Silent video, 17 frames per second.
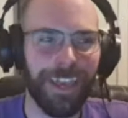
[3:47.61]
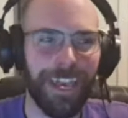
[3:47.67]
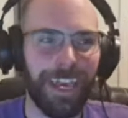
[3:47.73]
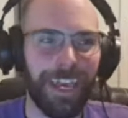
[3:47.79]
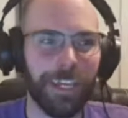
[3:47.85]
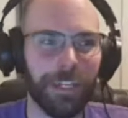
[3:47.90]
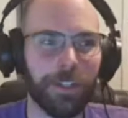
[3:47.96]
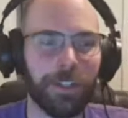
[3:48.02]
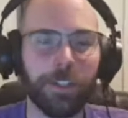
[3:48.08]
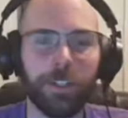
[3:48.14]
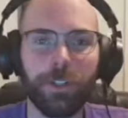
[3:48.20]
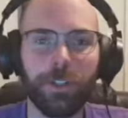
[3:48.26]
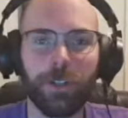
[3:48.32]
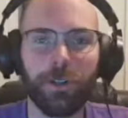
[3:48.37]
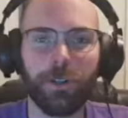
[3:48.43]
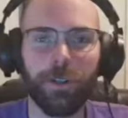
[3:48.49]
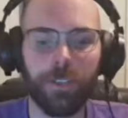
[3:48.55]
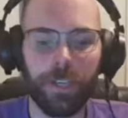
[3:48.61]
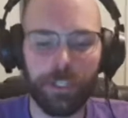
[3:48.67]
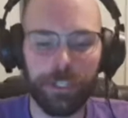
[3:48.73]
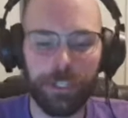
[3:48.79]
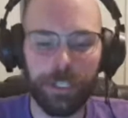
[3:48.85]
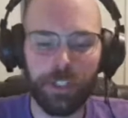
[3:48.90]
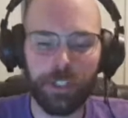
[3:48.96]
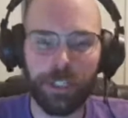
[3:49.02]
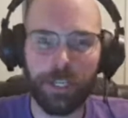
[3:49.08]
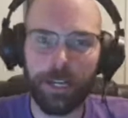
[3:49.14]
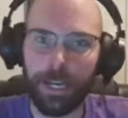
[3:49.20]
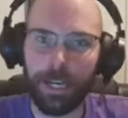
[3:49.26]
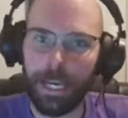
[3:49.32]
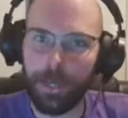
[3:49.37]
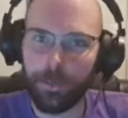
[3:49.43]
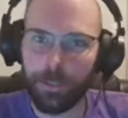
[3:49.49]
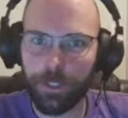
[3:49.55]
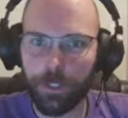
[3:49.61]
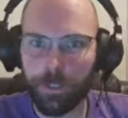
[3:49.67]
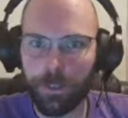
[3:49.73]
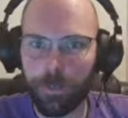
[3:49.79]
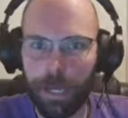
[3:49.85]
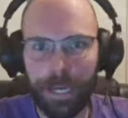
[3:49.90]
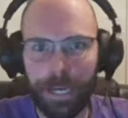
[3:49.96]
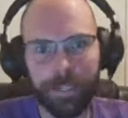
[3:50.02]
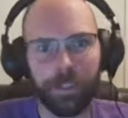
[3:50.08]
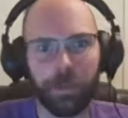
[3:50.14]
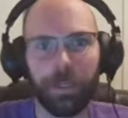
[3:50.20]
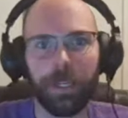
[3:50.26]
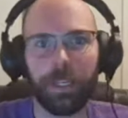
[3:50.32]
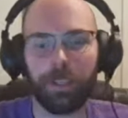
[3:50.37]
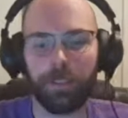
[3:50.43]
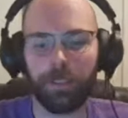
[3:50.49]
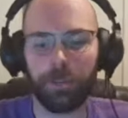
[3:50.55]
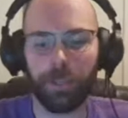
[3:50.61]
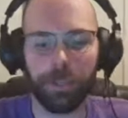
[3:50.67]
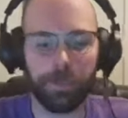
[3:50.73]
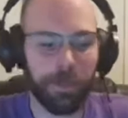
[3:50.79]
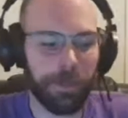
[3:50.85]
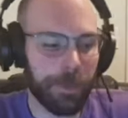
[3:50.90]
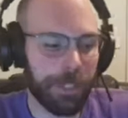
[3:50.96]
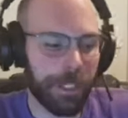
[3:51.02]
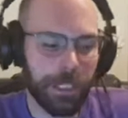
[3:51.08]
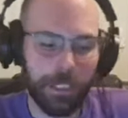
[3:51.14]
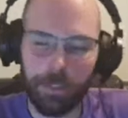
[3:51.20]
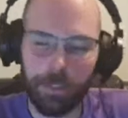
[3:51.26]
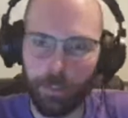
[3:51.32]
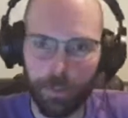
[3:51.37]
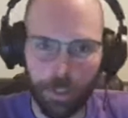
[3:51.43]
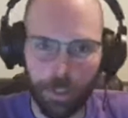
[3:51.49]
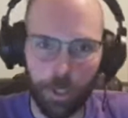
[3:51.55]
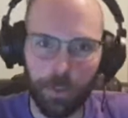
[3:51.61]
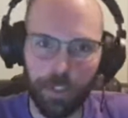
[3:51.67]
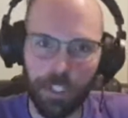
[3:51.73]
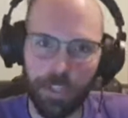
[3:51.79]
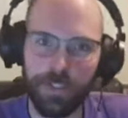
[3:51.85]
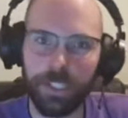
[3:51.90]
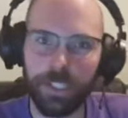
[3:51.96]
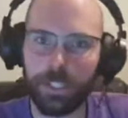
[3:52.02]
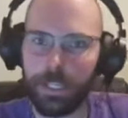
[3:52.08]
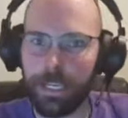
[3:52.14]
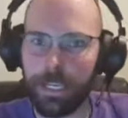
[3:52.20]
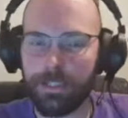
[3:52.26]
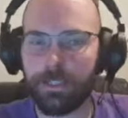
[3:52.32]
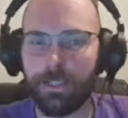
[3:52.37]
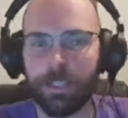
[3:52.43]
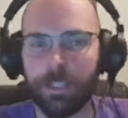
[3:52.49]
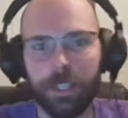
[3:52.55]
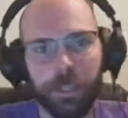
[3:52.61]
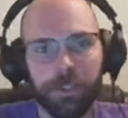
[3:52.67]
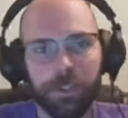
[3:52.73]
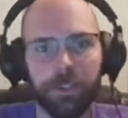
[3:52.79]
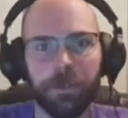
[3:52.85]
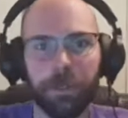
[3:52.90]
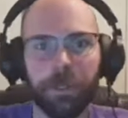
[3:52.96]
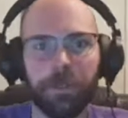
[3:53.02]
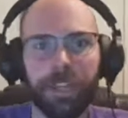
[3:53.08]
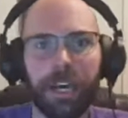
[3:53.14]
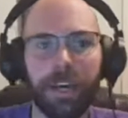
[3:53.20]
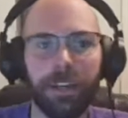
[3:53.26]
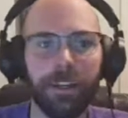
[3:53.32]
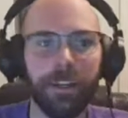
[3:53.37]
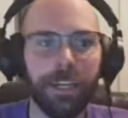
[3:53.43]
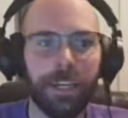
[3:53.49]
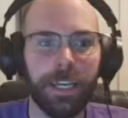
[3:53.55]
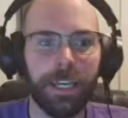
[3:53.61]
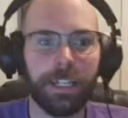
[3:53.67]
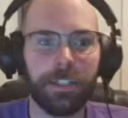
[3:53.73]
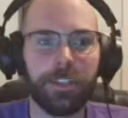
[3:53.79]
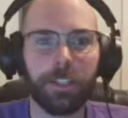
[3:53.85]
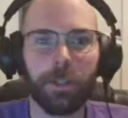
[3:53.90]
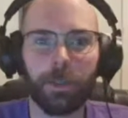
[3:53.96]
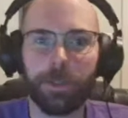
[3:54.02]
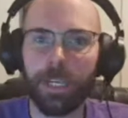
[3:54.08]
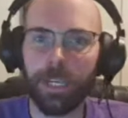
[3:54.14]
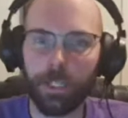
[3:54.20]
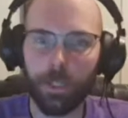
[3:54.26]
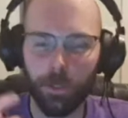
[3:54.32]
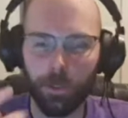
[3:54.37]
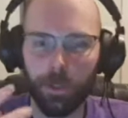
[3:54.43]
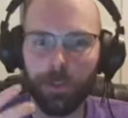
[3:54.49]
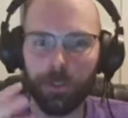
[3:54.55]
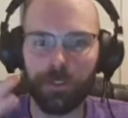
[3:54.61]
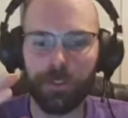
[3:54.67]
And they teach you kind of how to do the backswing, and they're like, maybe your coach gives you a lesson and tells you about that, and it's like, okay, cool.